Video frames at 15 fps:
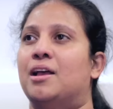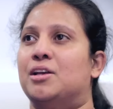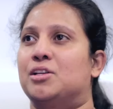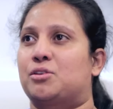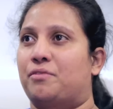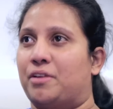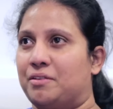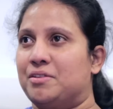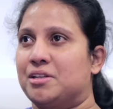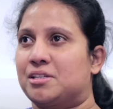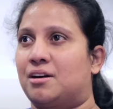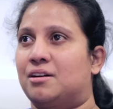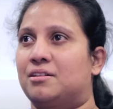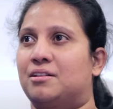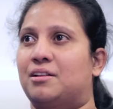So when we
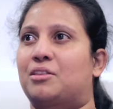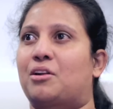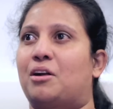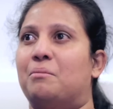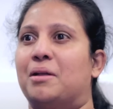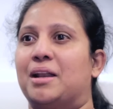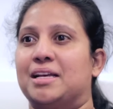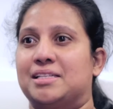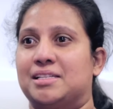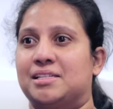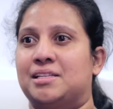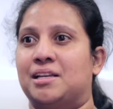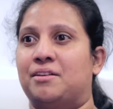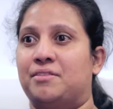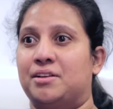started the thrombolysis
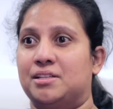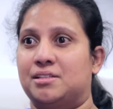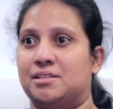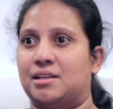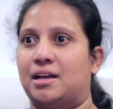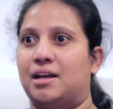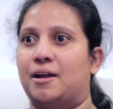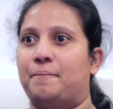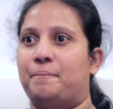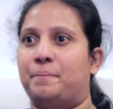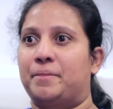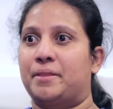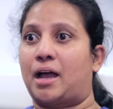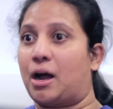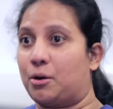service
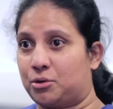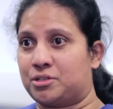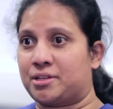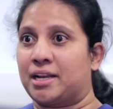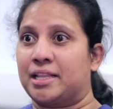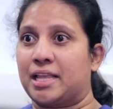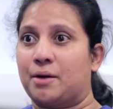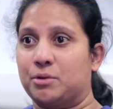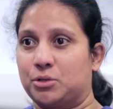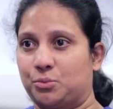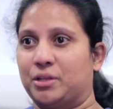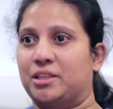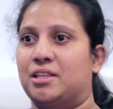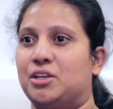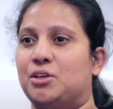outside the hours
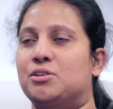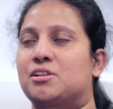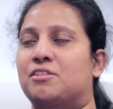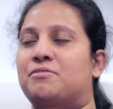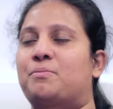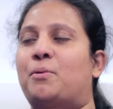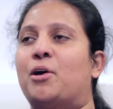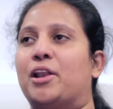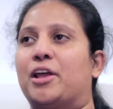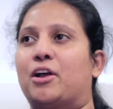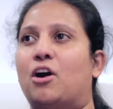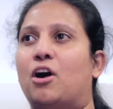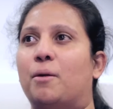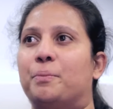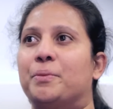with the use of
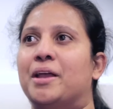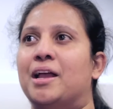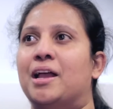Polycom,